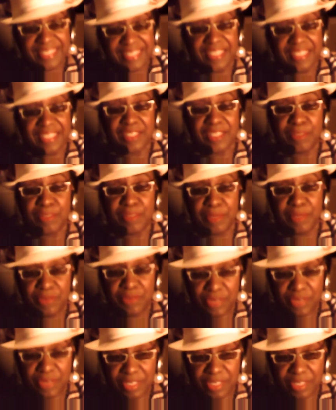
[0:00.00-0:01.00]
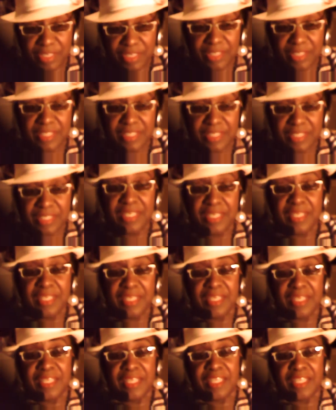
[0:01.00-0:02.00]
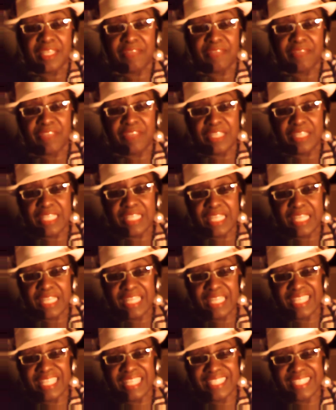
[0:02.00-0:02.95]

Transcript: it could be drugs. If he did it, it